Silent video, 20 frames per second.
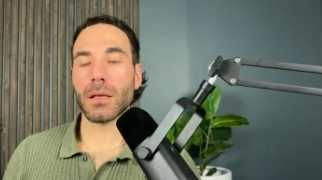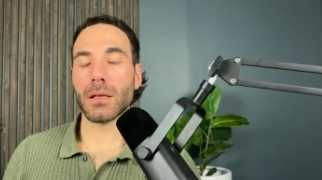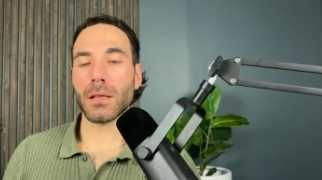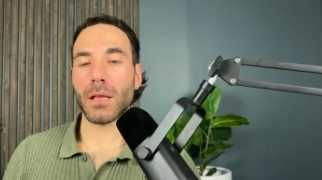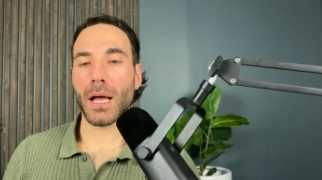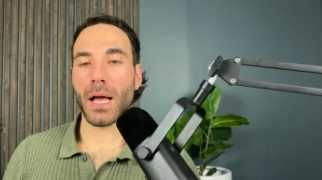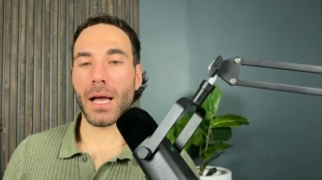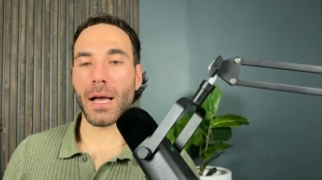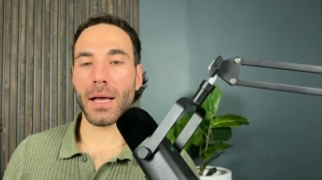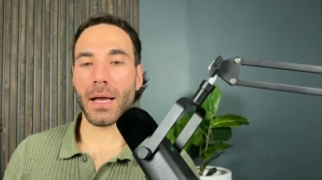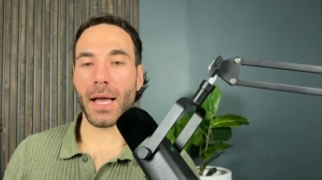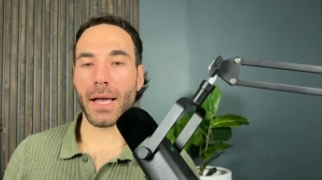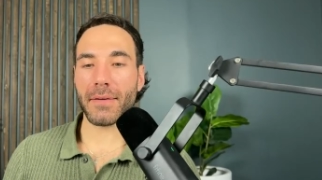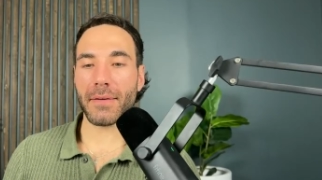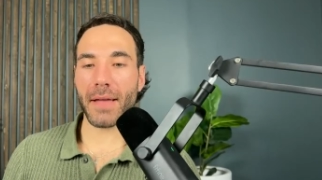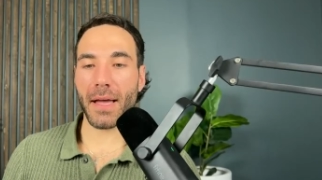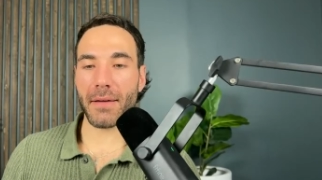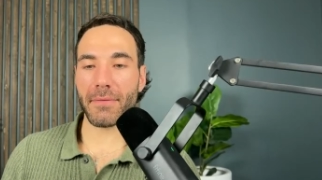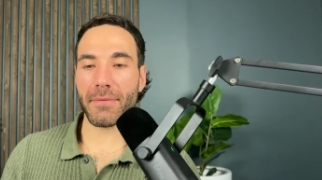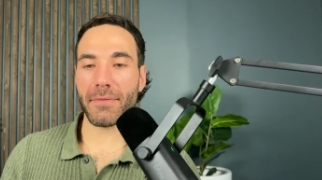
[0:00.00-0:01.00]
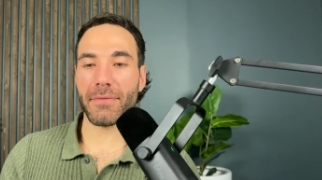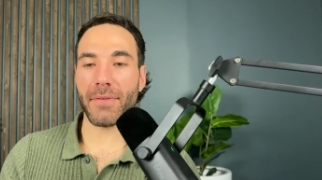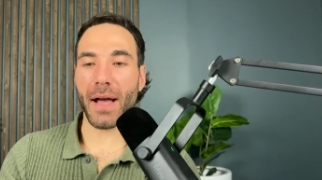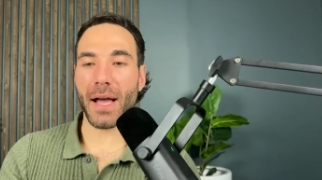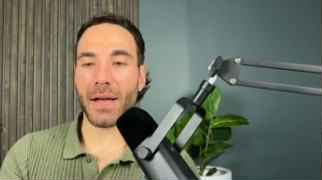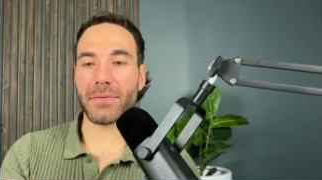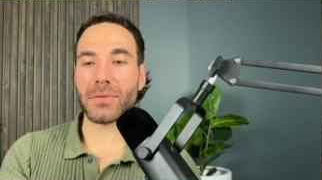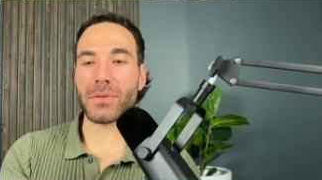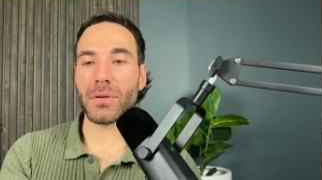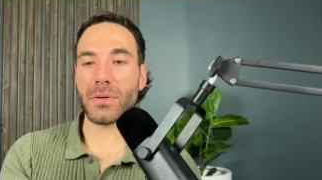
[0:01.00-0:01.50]
I got
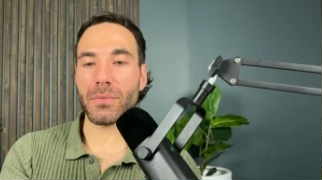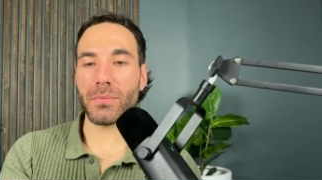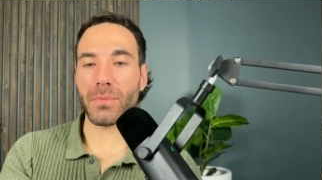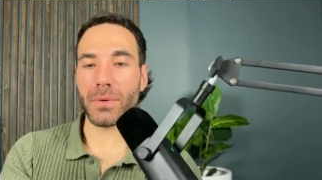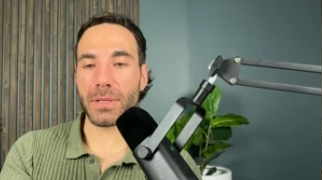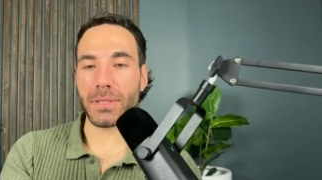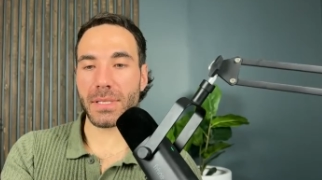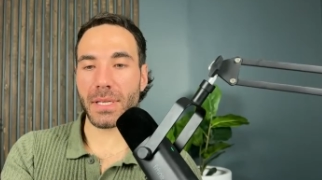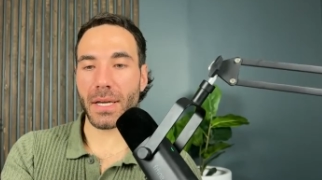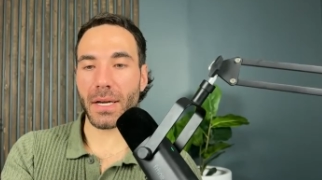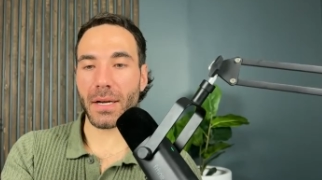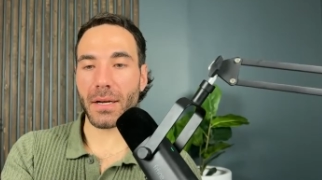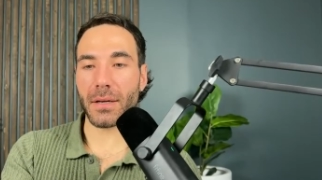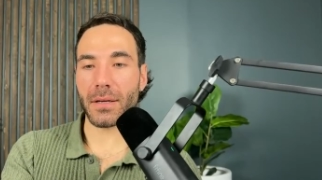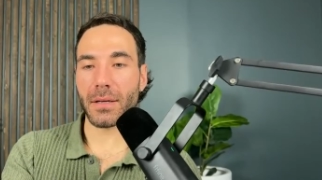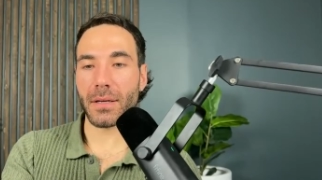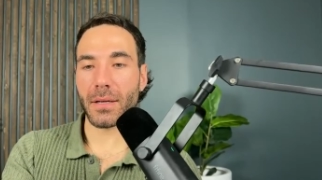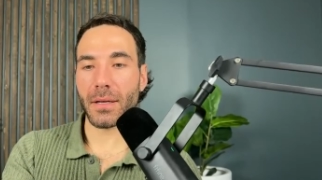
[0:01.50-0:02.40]
5 good ones here.